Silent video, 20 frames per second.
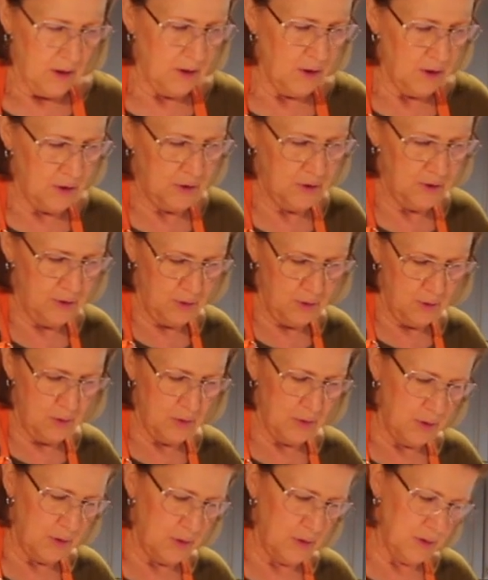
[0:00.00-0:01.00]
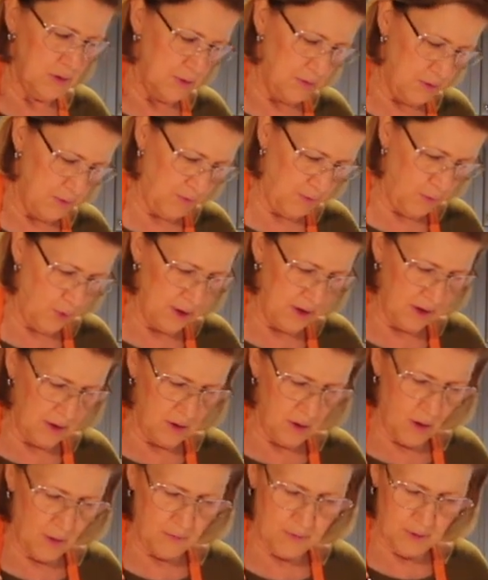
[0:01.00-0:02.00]
I'm going to do the foil
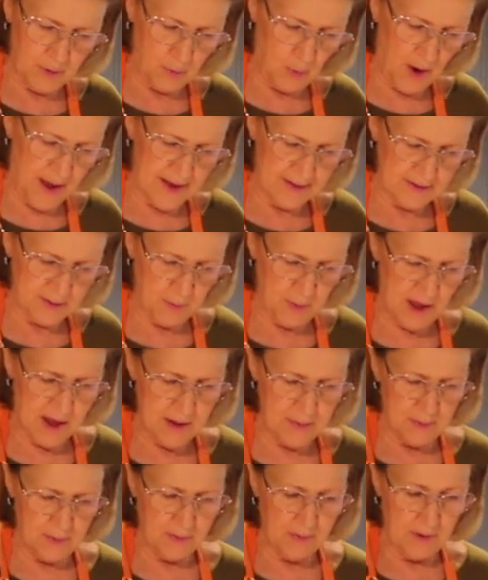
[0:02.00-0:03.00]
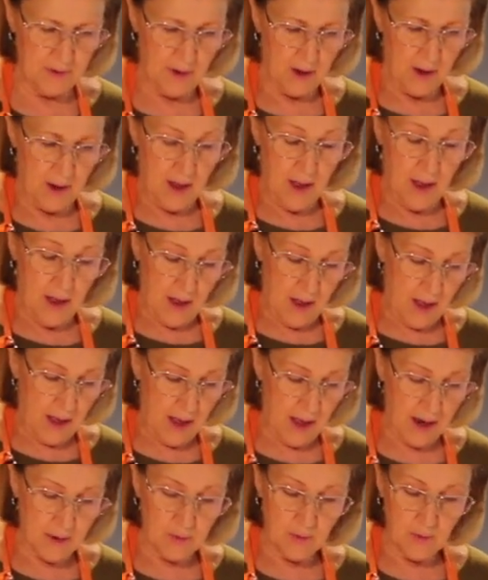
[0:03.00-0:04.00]
over the wax paper,
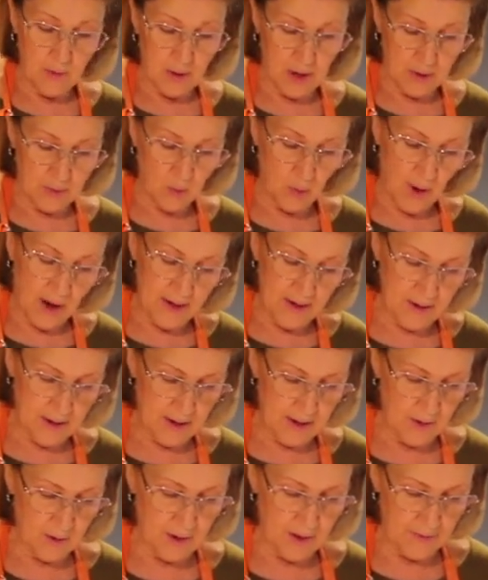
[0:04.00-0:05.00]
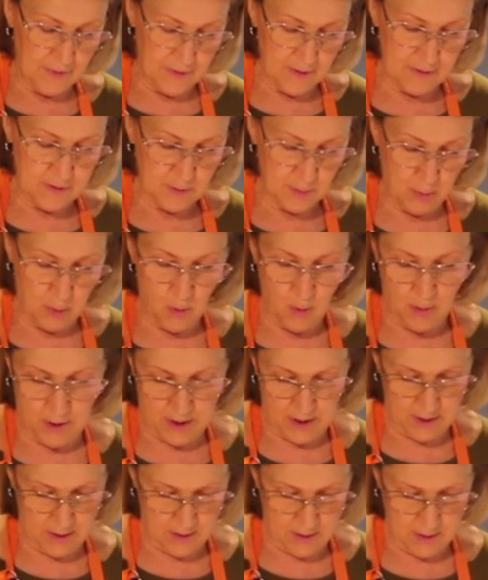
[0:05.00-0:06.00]
and right here at this
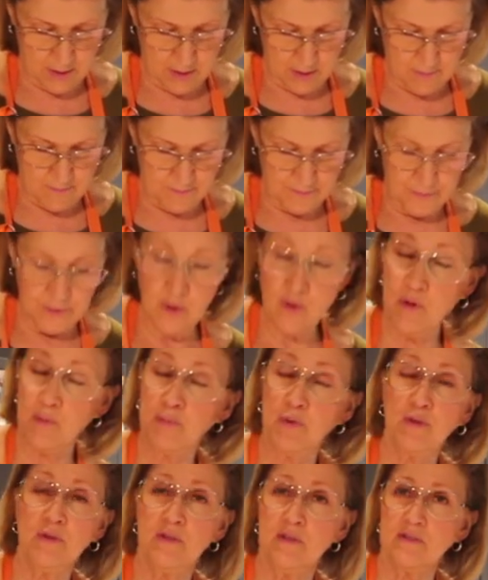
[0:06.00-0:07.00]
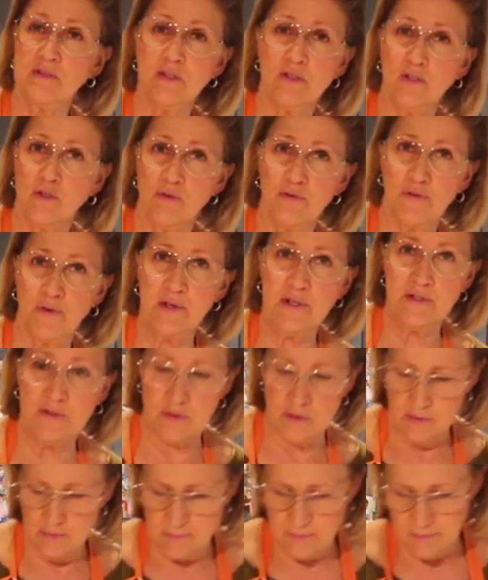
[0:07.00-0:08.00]
point, you could put this in your
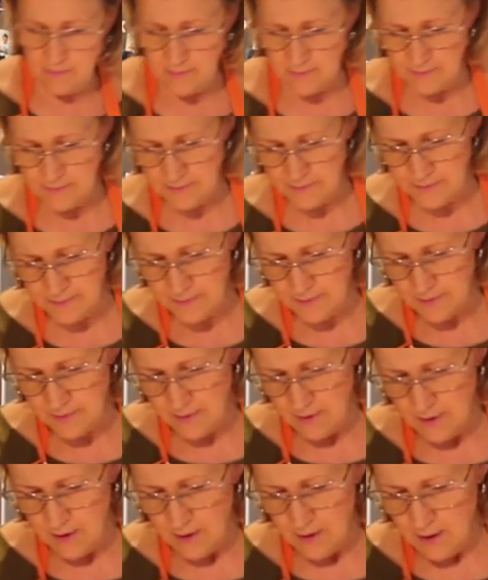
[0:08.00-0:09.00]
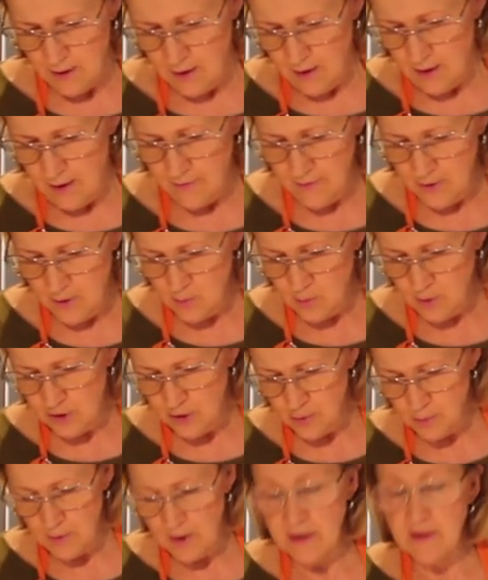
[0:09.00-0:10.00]
freezer. And then when
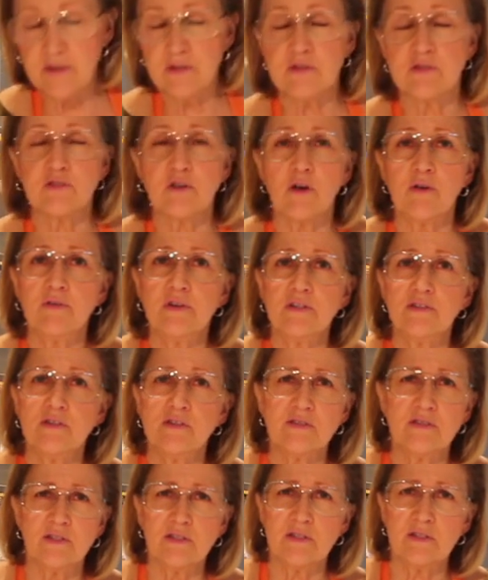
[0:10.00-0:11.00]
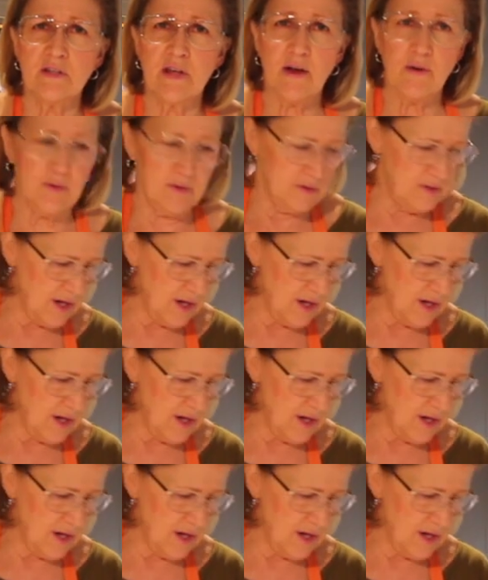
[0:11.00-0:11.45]
you're ready to serve it, just sit it out in